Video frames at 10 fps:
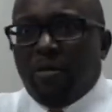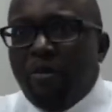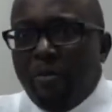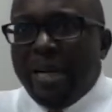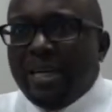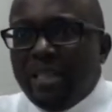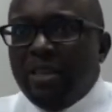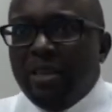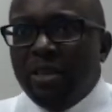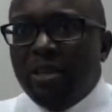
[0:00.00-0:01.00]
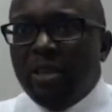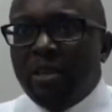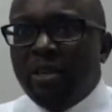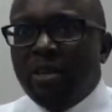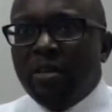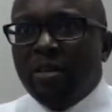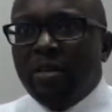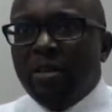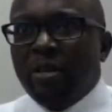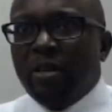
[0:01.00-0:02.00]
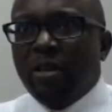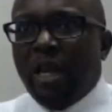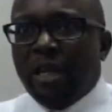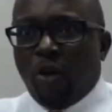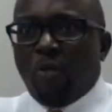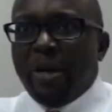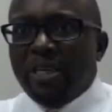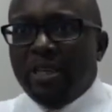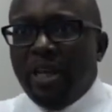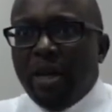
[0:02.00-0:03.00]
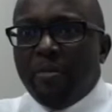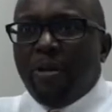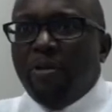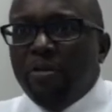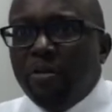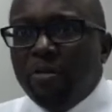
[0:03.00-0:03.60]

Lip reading: fomenting and tormenting the neighborhood.